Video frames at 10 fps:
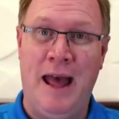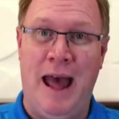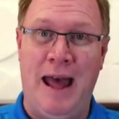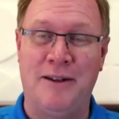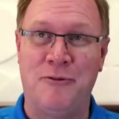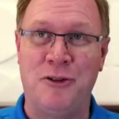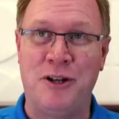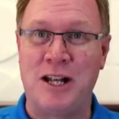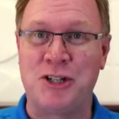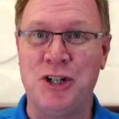And if you're
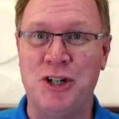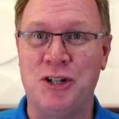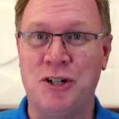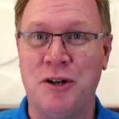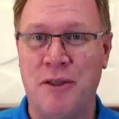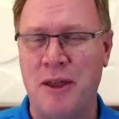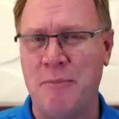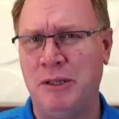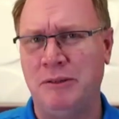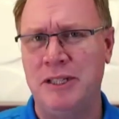not sure, then
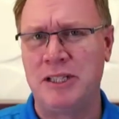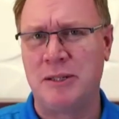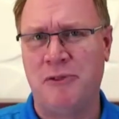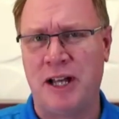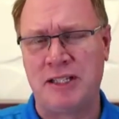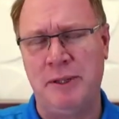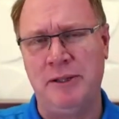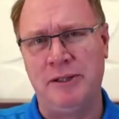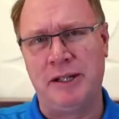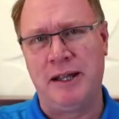build in some
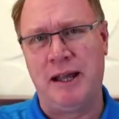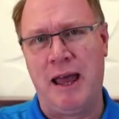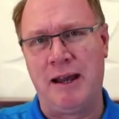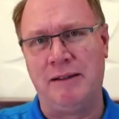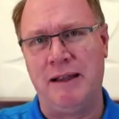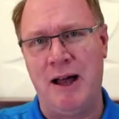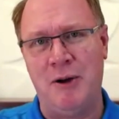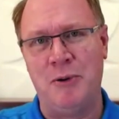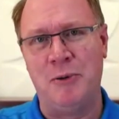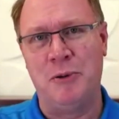flexibility and
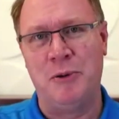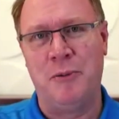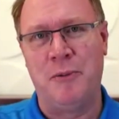allow